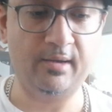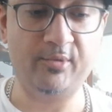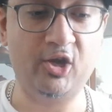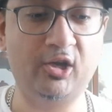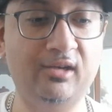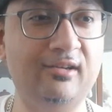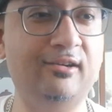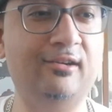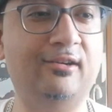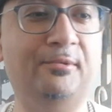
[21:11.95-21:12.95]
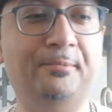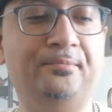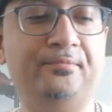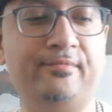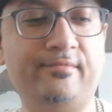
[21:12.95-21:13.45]
I'm not.
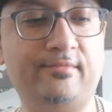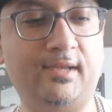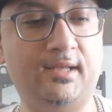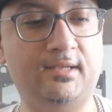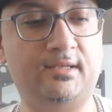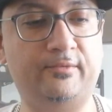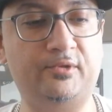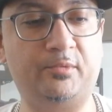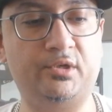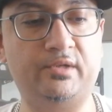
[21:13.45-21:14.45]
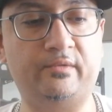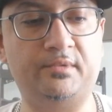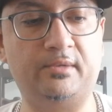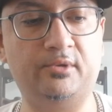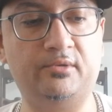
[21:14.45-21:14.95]
This stuff was purchased from
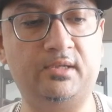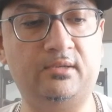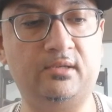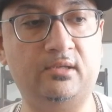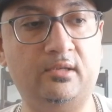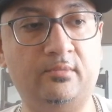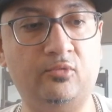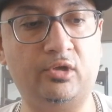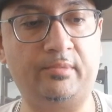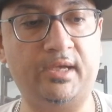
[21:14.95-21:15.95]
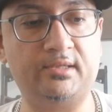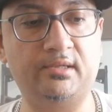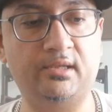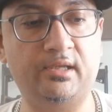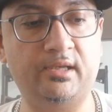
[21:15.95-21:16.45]
someone who sells more
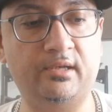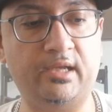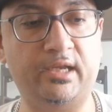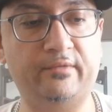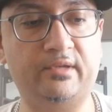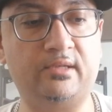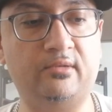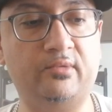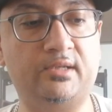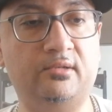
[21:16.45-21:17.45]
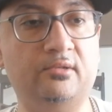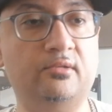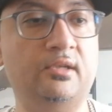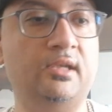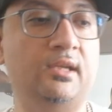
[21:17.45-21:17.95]
capacity than any of us in the West do.
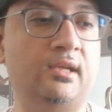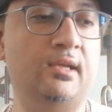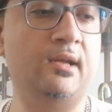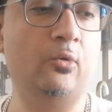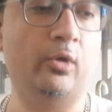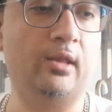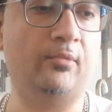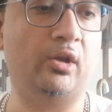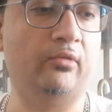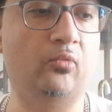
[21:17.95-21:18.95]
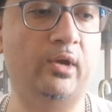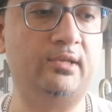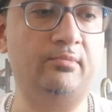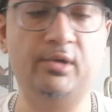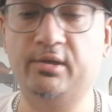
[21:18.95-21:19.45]
Well, I'm not in the
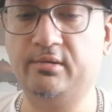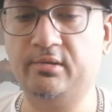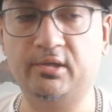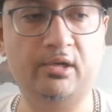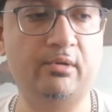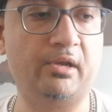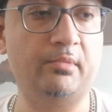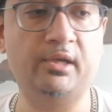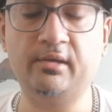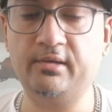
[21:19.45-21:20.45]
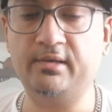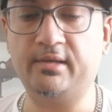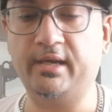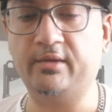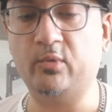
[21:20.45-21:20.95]
West, but you know what I mean.
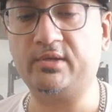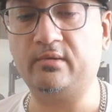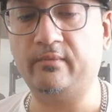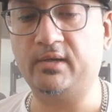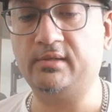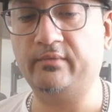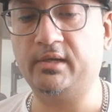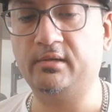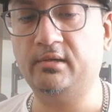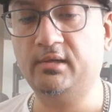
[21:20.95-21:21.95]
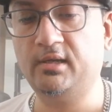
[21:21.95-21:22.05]
Any Western-facing vendor.